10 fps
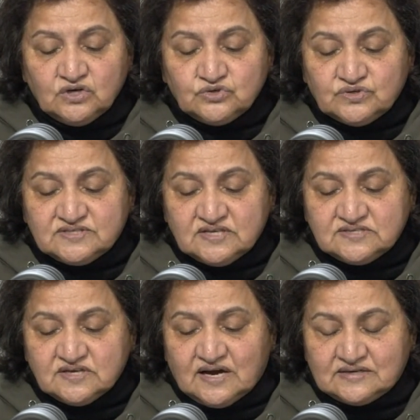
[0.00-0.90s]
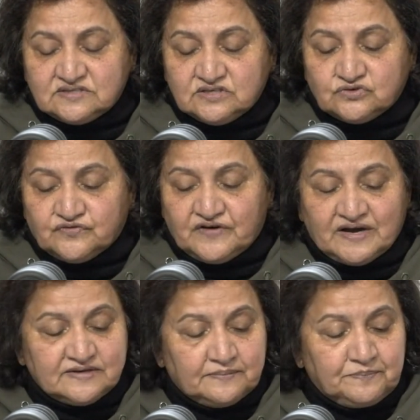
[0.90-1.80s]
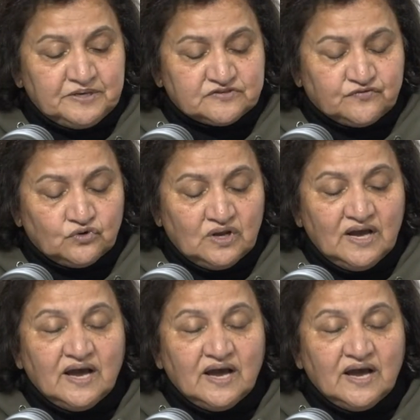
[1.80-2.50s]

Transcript: to assist the country to find a peaceful